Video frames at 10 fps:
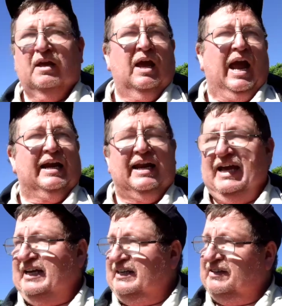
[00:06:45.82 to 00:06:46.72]
And
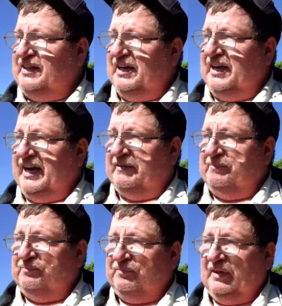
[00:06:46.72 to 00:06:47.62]
then the uh,
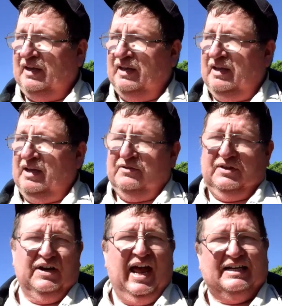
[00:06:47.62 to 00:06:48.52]
the
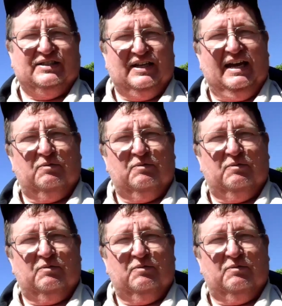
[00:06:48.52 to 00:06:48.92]
next set,